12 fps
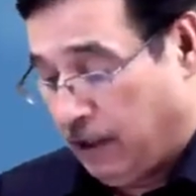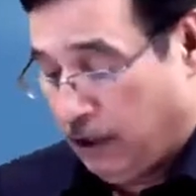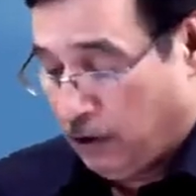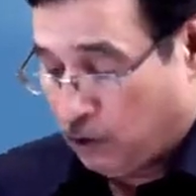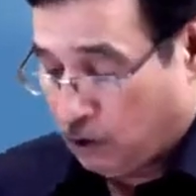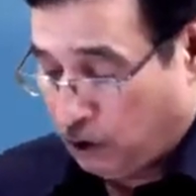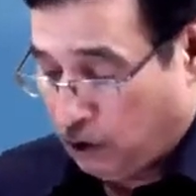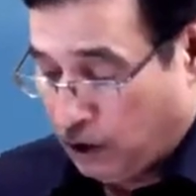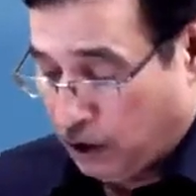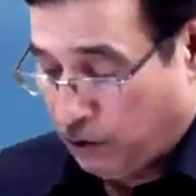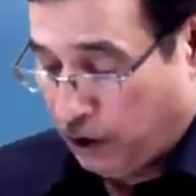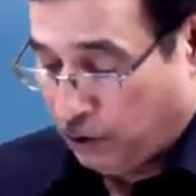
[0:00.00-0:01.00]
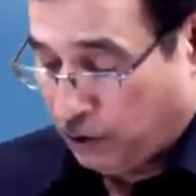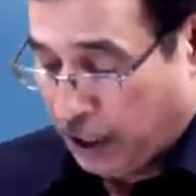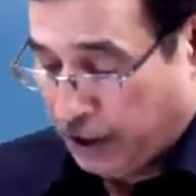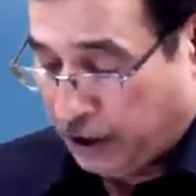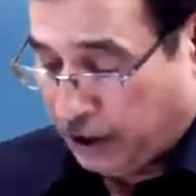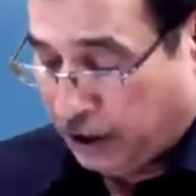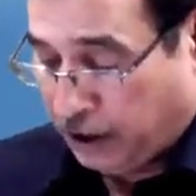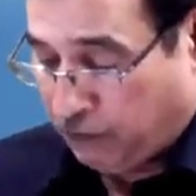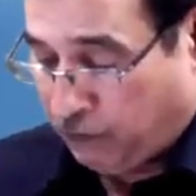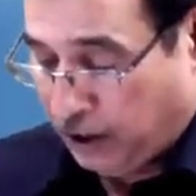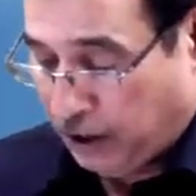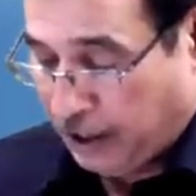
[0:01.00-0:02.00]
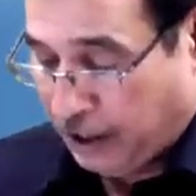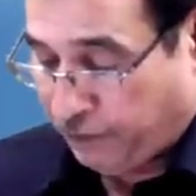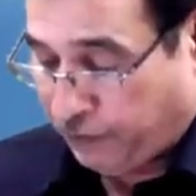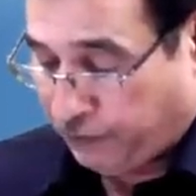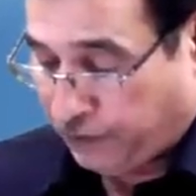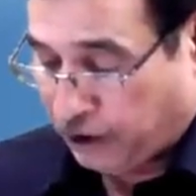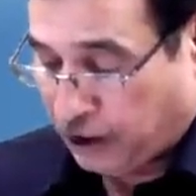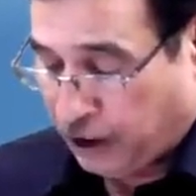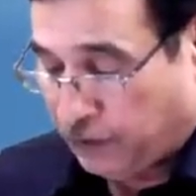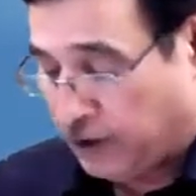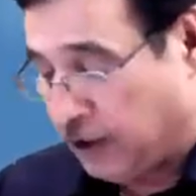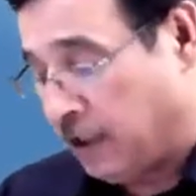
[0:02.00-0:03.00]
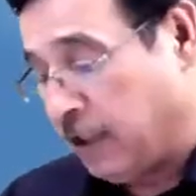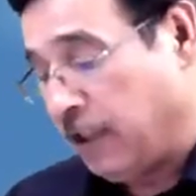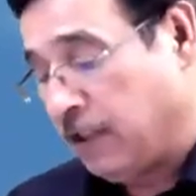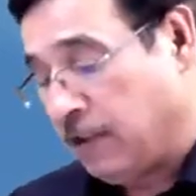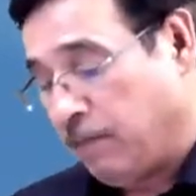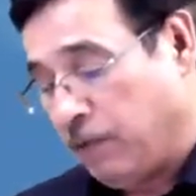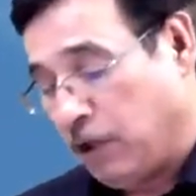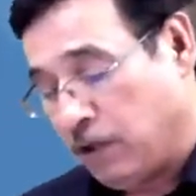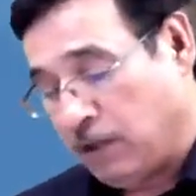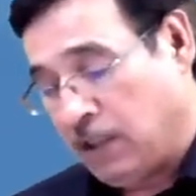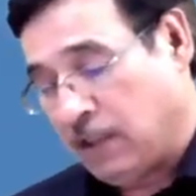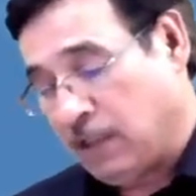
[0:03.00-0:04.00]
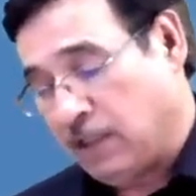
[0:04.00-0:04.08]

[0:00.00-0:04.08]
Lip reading: So you are going to write it here 1,50,000, correct? Because this is